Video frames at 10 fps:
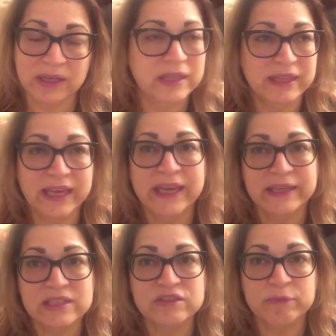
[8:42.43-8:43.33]
in the
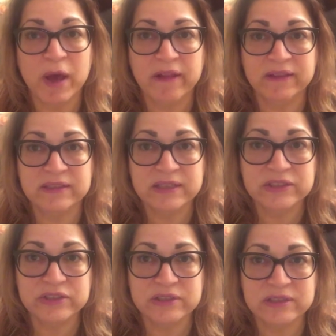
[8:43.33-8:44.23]
hands of
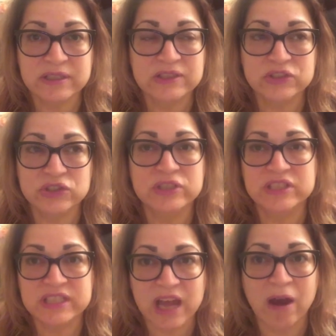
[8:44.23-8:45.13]
politicians. It's
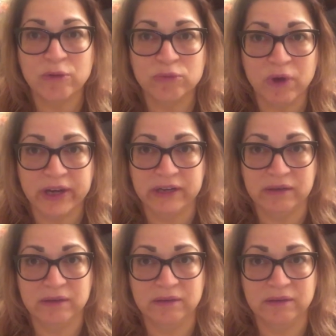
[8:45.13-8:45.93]
just not right.